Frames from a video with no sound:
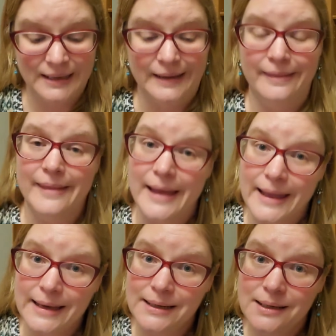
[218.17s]
And
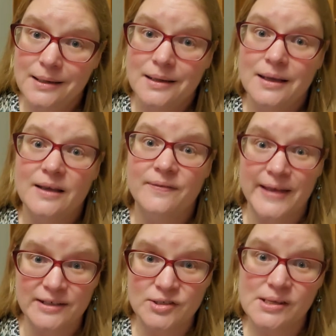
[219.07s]
then,
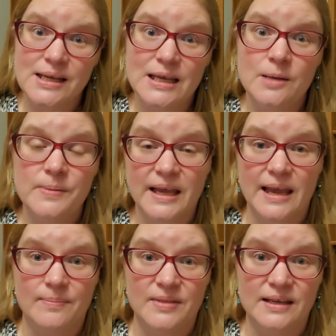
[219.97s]
eventually, he
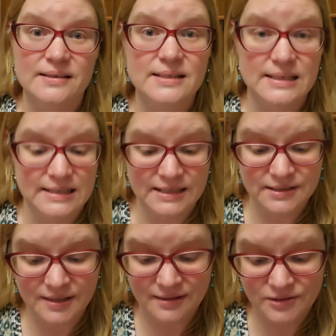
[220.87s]
became the assistant
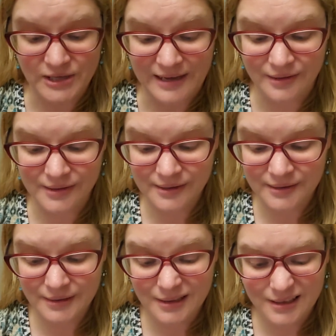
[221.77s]
to the jailer.
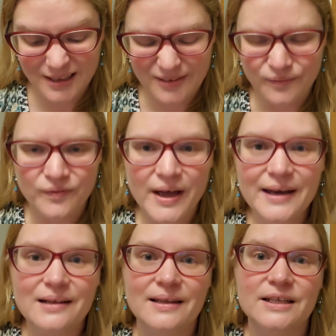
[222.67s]
And
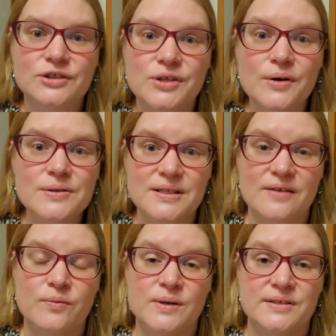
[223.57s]
finally,
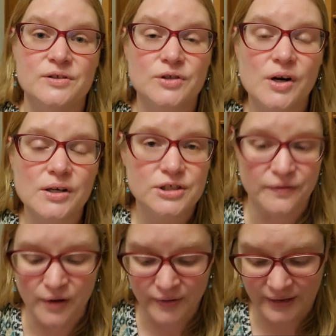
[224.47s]
Joseph was in charge
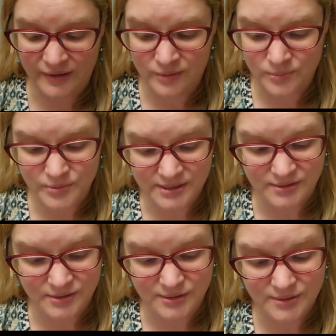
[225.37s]
of all the other
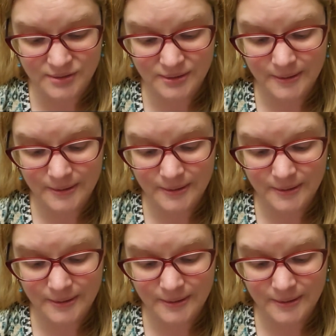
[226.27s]
prisoners.